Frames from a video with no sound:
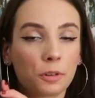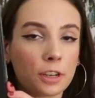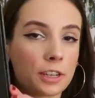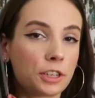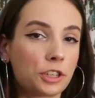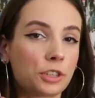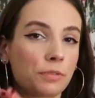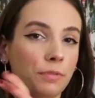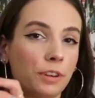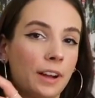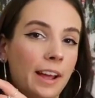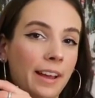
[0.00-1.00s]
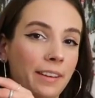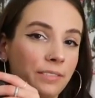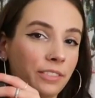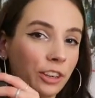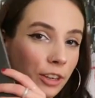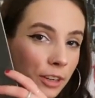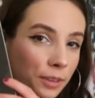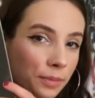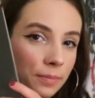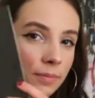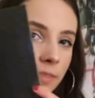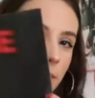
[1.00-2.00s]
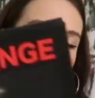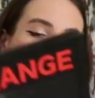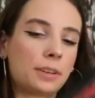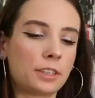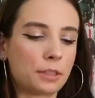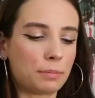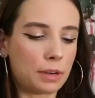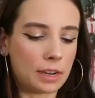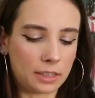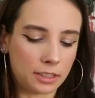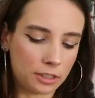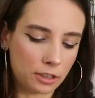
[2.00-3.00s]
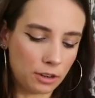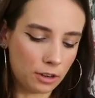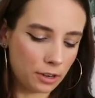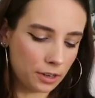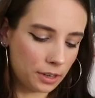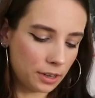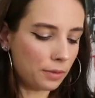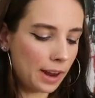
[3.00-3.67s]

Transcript: Orange, Forever. This one is pressed on